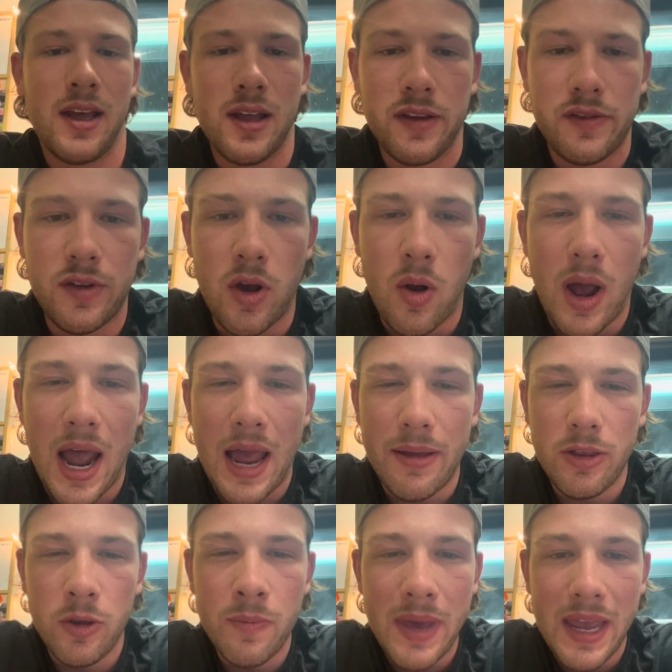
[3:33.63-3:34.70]
So
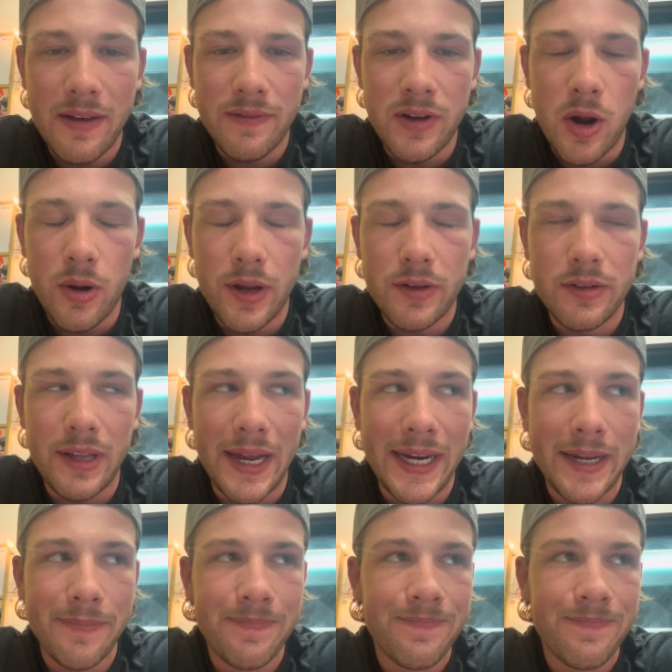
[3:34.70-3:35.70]
you may have noticed like